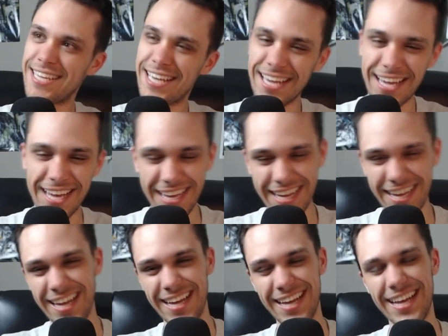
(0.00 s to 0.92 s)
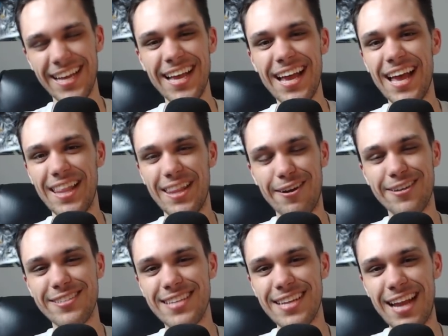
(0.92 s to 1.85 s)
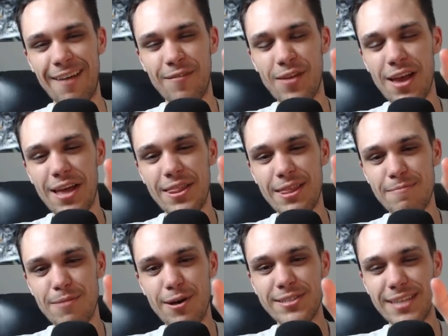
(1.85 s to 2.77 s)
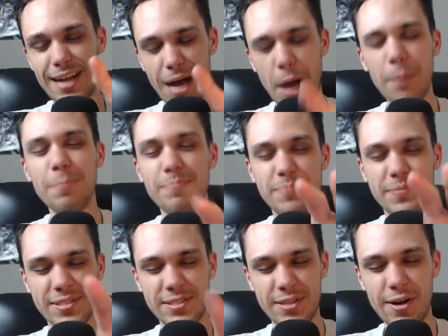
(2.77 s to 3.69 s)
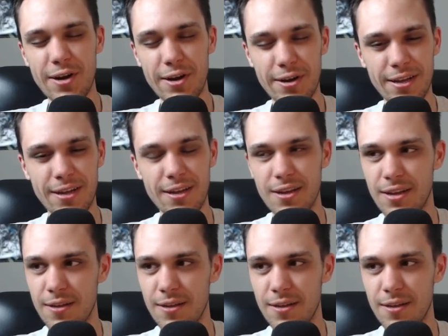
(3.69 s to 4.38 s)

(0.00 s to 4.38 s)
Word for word: that are just gonna have the most absurd